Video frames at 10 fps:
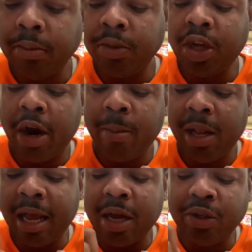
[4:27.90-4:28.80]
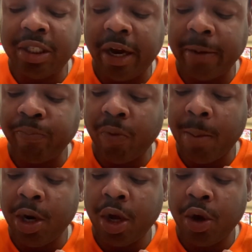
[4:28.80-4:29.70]
Sorry, but like I was saying, I'm
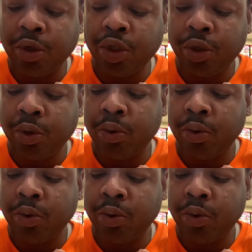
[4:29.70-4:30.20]
gonna go to,